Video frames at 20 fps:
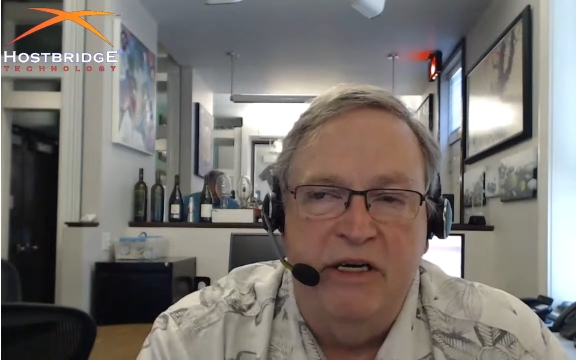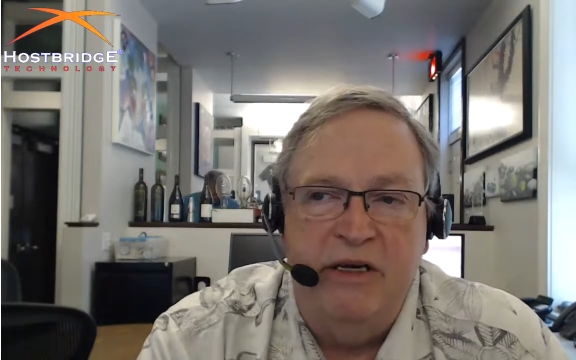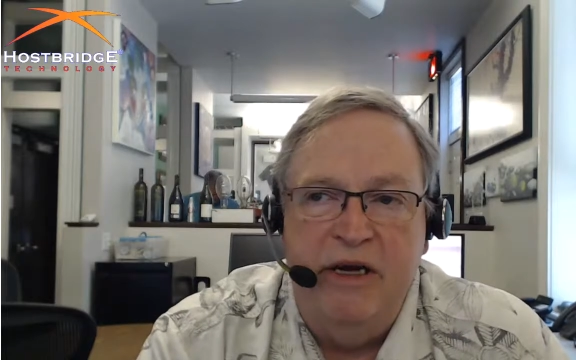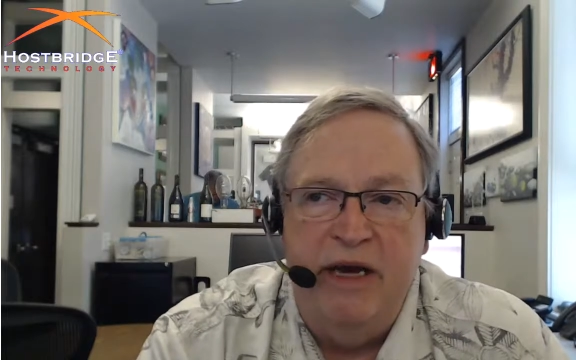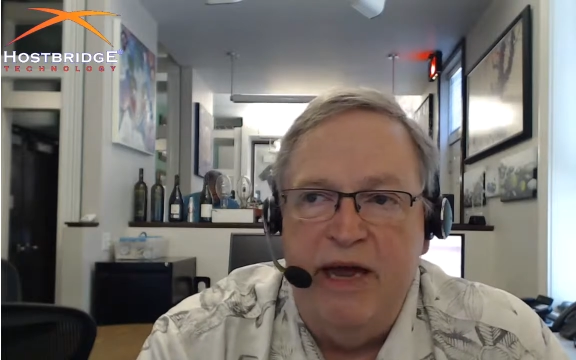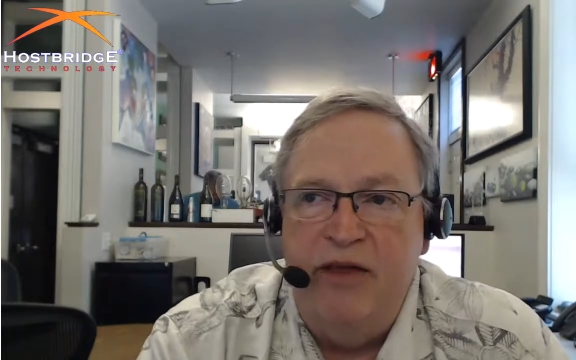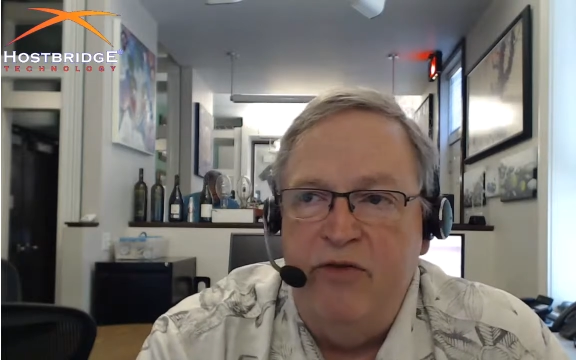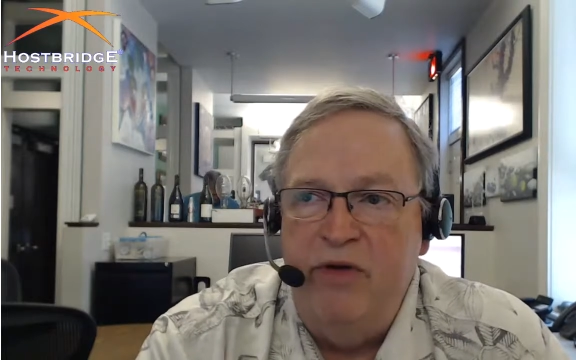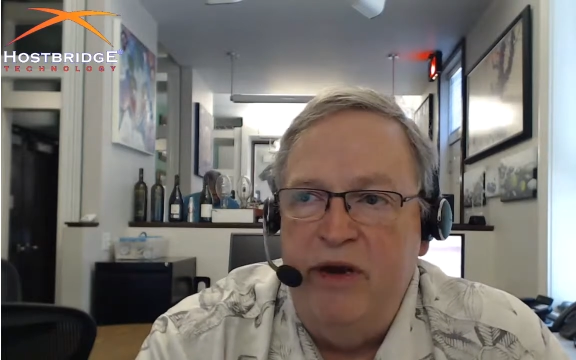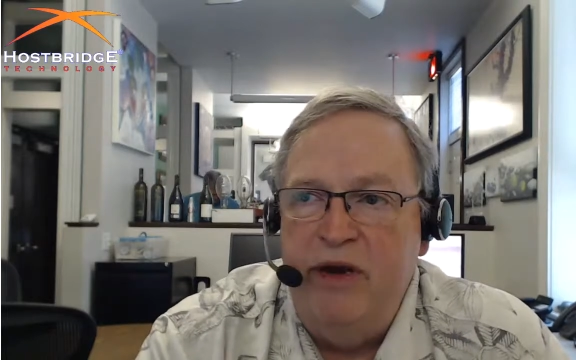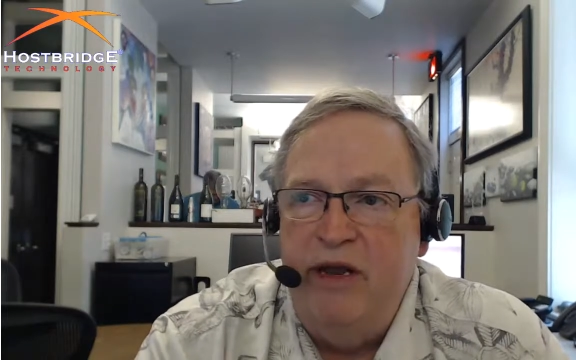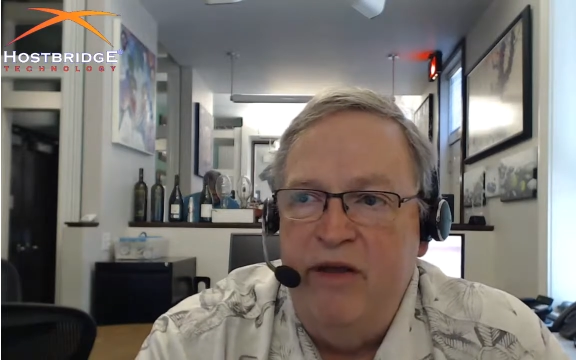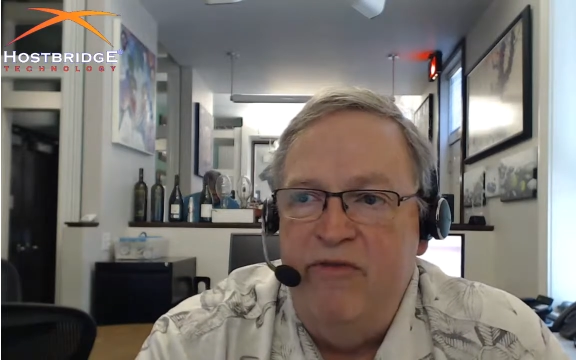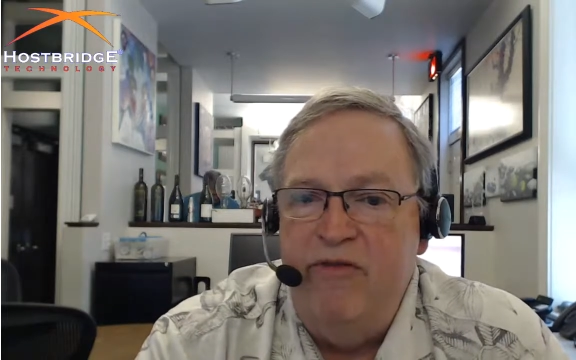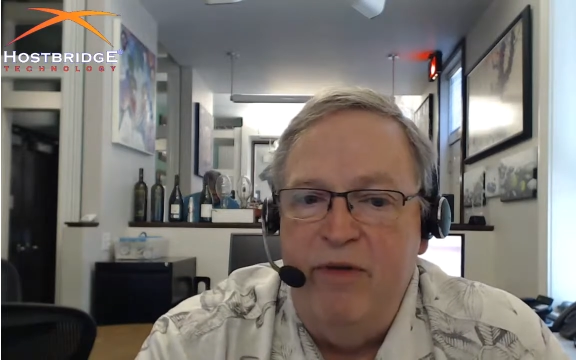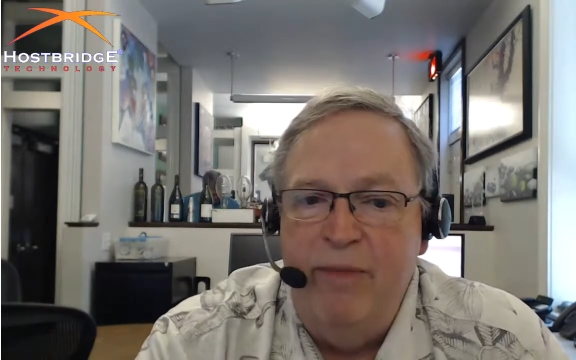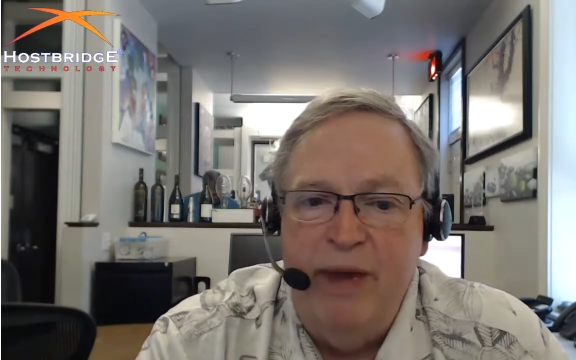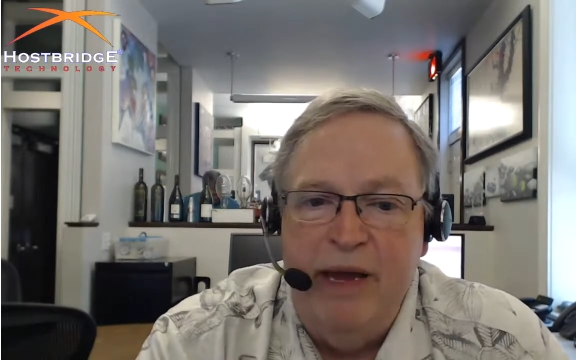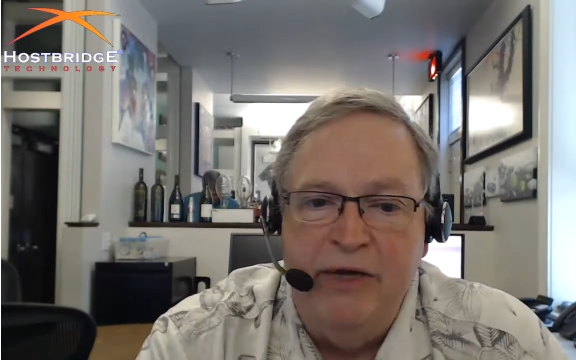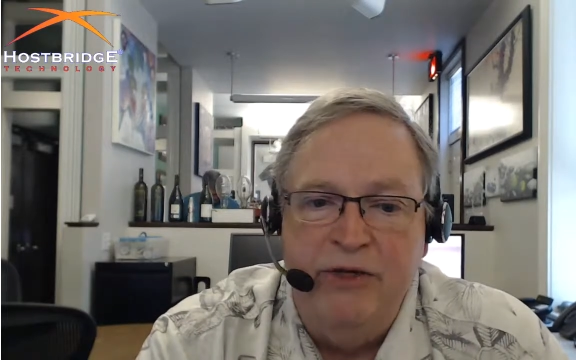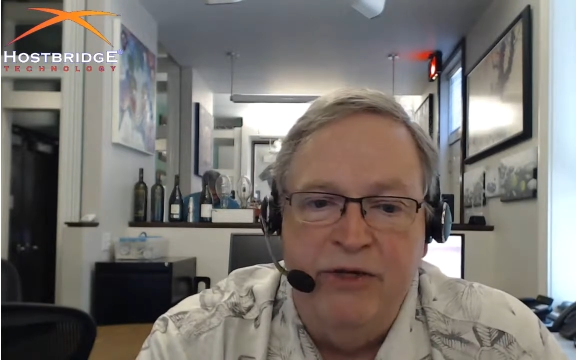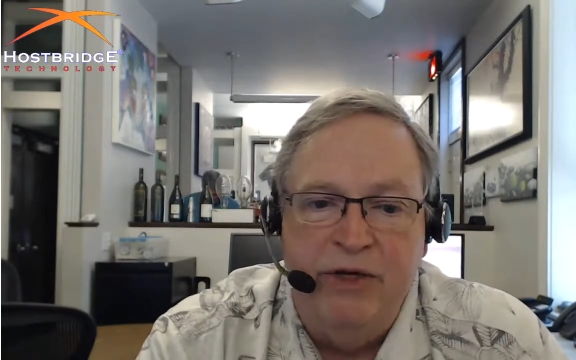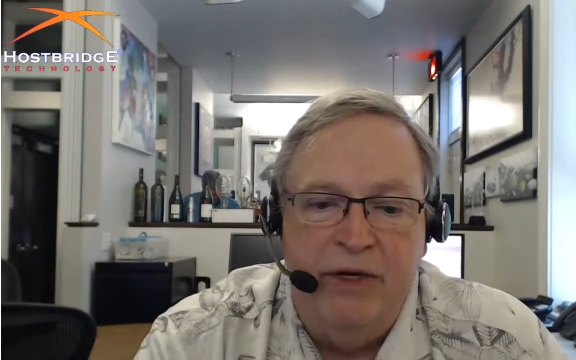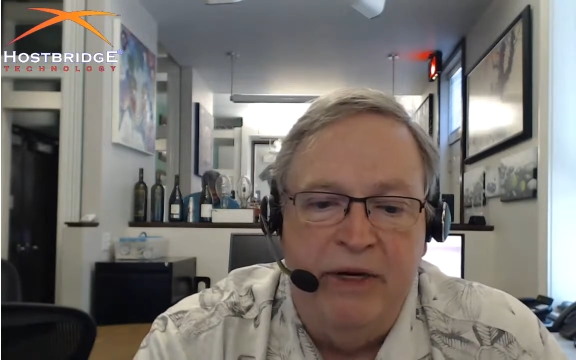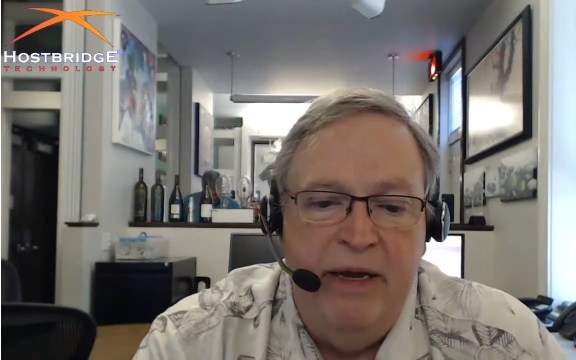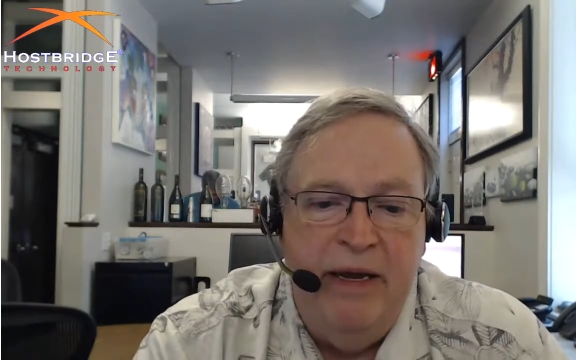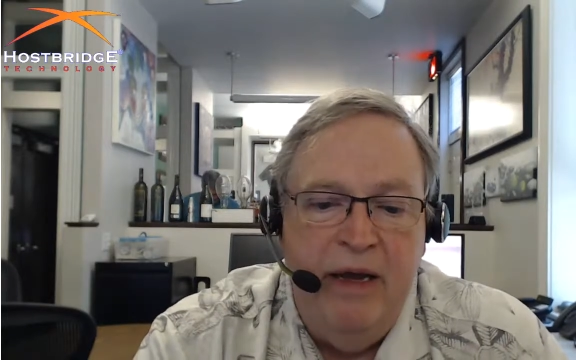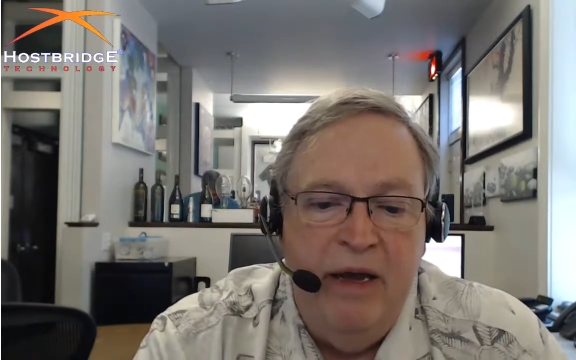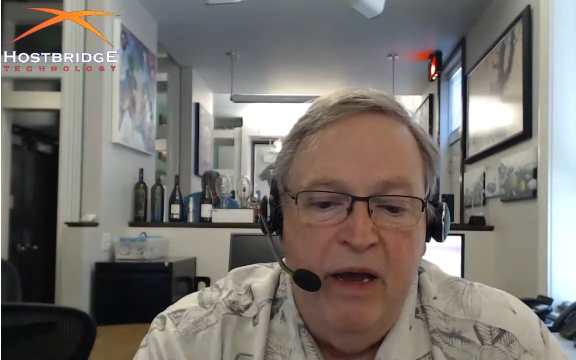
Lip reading: and gathering information.